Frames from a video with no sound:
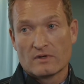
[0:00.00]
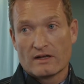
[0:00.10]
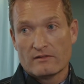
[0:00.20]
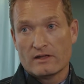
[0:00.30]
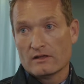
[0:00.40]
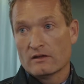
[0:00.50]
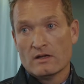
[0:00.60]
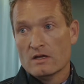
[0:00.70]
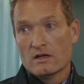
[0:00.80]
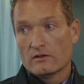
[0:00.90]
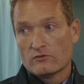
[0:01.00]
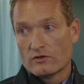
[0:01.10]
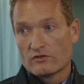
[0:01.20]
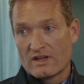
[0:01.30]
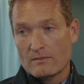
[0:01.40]
But I think the
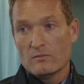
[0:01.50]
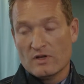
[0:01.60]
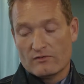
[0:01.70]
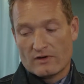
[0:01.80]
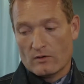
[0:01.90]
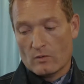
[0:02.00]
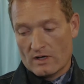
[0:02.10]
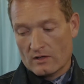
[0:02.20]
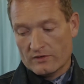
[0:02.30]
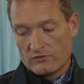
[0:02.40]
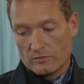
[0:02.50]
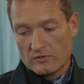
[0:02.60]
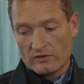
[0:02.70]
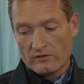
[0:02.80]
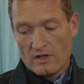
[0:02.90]
trust can be very well
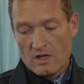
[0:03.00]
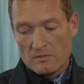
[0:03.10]
distributed.